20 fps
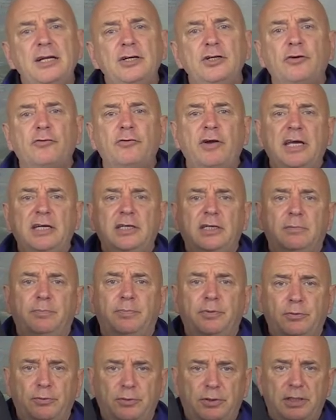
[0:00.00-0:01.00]

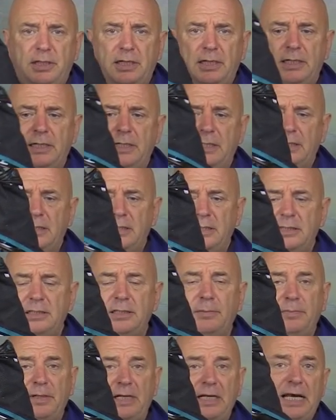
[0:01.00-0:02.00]
integrated boot.
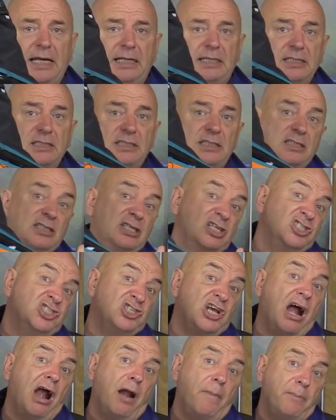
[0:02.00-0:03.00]
Something like this, this is a
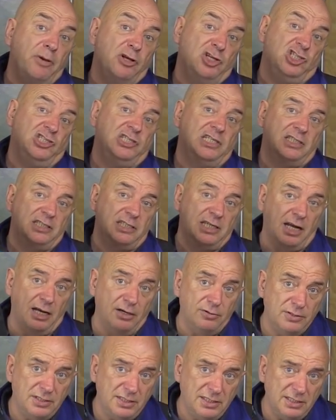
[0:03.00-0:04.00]
Scarpa six
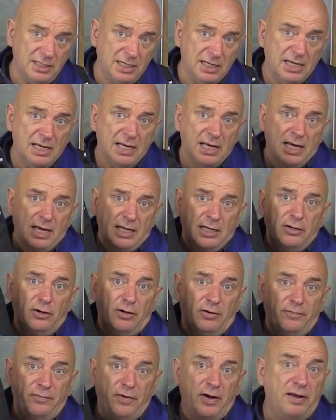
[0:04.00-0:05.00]
thousand, you
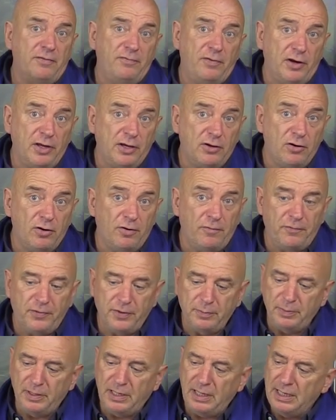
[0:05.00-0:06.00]
know, very, very
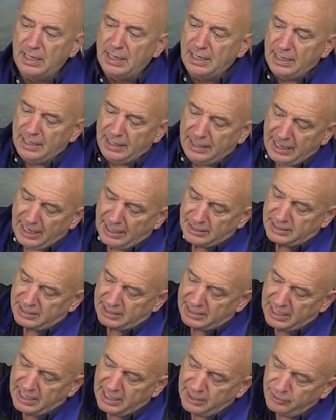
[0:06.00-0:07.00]
comfortable. It has a
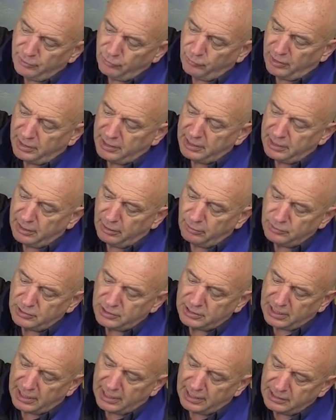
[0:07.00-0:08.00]
gaiter on the
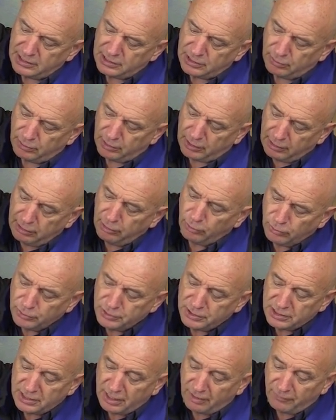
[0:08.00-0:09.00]
outside, so it
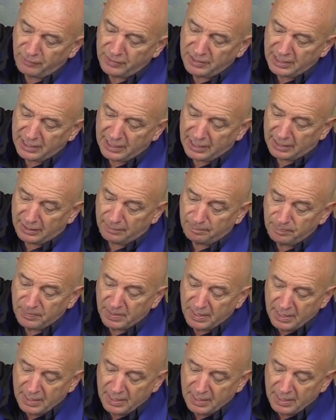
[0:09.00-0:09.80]
closes everything in.